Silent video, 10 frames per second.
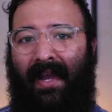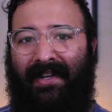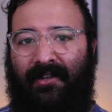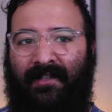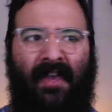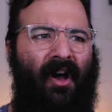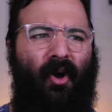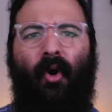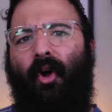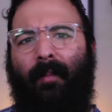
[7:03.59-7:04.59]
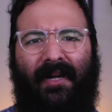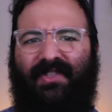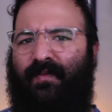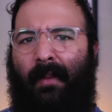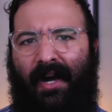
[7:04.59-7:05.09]
winders, a whole
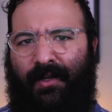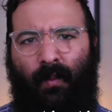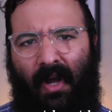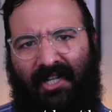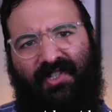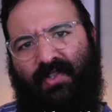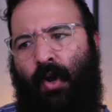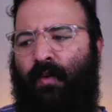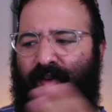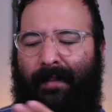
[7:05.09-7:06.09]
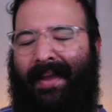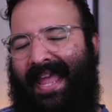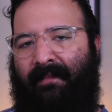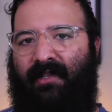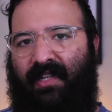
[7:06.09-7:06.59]
bunch of modern watches over at
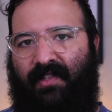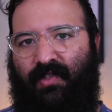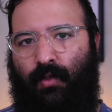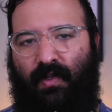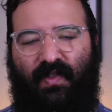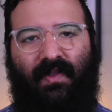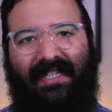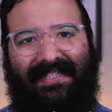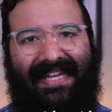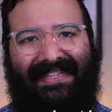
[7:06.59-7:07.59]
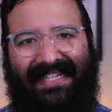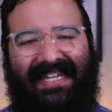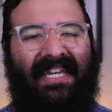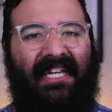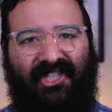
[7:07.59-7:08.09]
my Amazon store, so click that
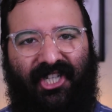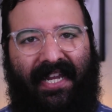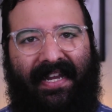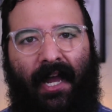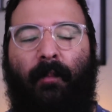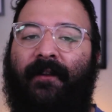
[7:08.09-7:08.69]
link, check it out.